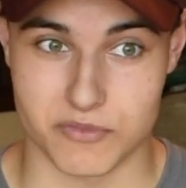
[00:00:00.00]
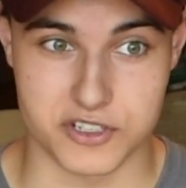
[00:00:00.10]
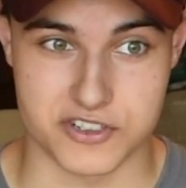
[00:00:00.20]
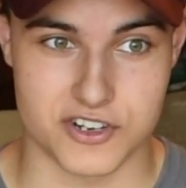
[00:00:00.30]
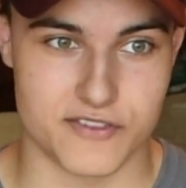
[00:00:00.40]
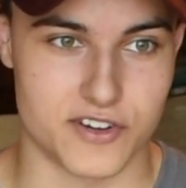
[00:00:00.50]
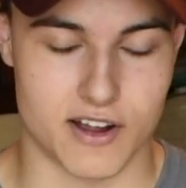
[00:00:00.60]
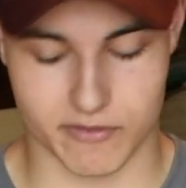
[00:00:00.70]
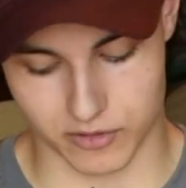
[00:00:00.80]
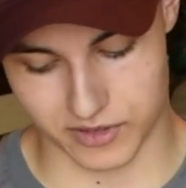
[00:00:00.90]
wasn't sure if you're
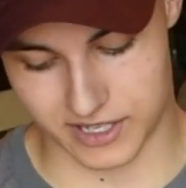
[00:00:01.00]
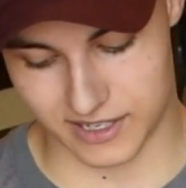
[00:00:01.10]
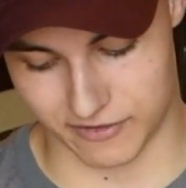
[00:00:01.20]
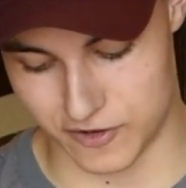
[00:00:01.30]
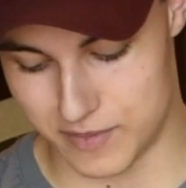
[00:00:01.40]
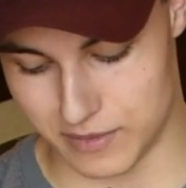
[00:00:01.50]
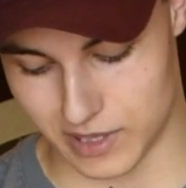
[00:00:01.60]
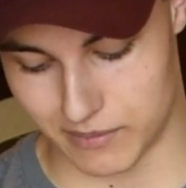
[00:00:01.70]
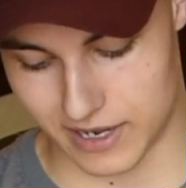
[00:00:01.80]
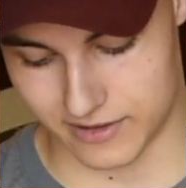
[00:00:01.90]
comfortable with it. A few
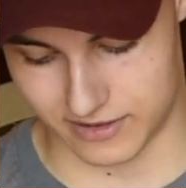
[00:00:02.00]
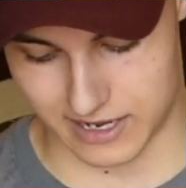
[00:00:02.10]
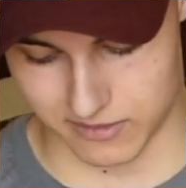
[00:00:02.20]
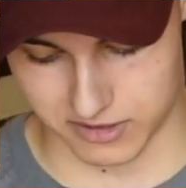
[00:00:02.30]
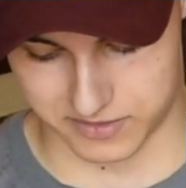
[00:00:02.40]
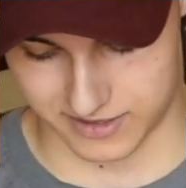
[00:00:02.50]
people I brought the name up